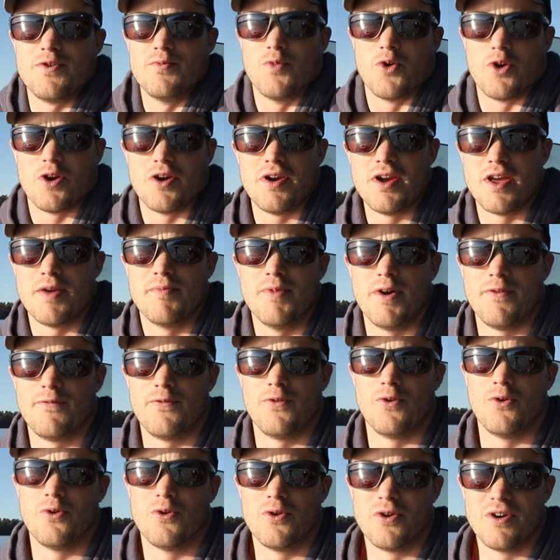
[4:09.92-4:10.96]
few more
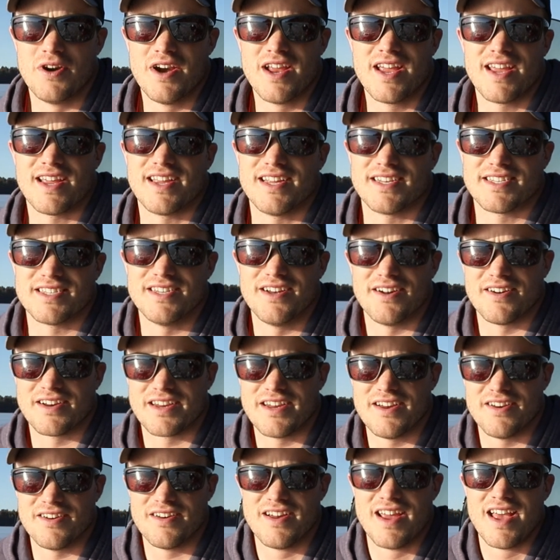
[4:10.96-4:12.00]
before it gets dark
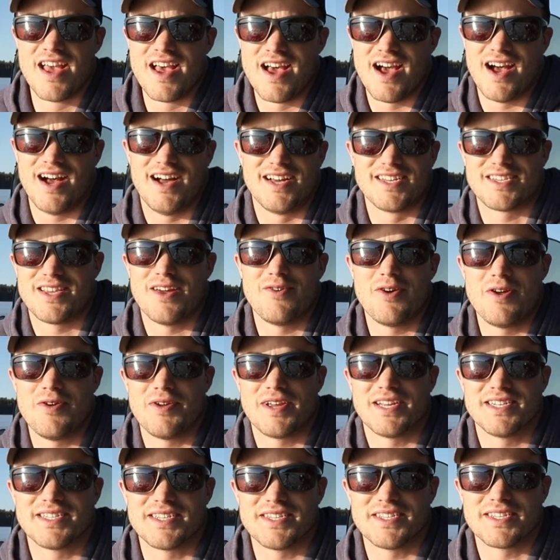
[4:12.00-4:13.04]
here uh, so that way we
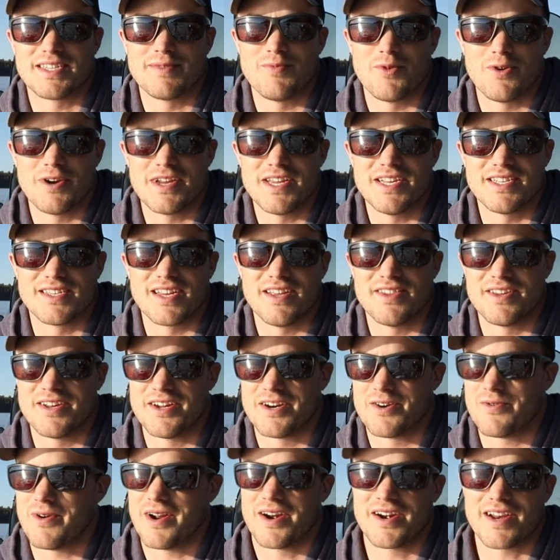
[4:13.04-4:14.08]
can see some more eats on the
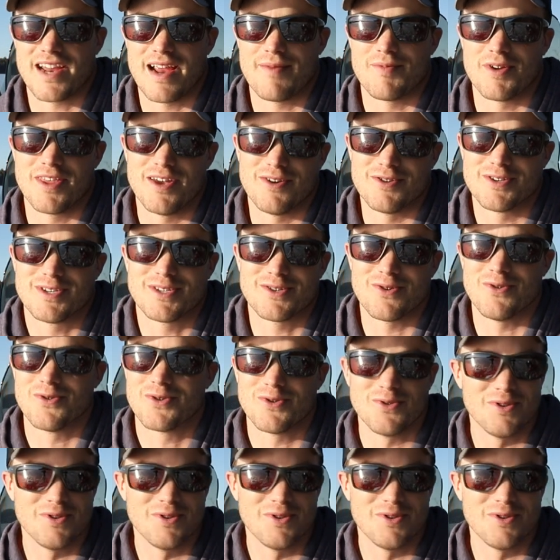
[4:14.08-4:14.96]
underwater camera. That was so